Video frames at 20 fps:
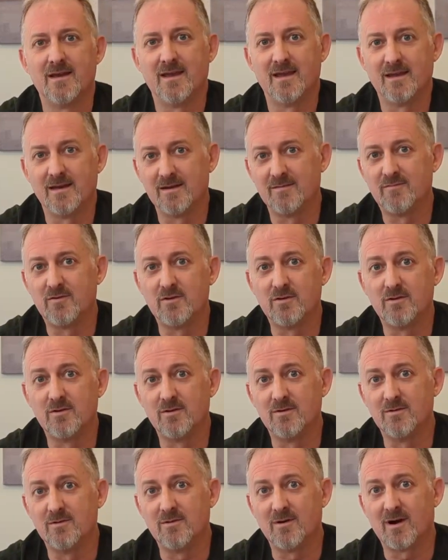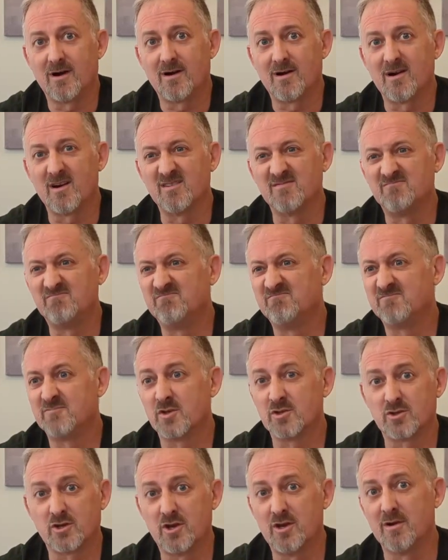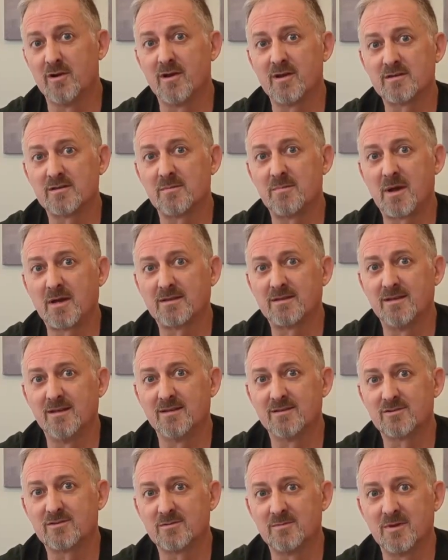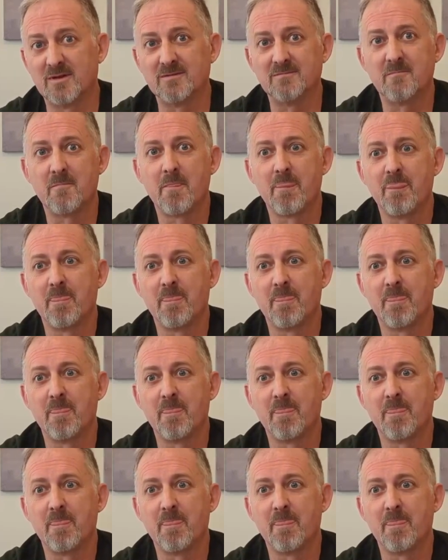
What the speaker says: any of you who are just curious about the instrument,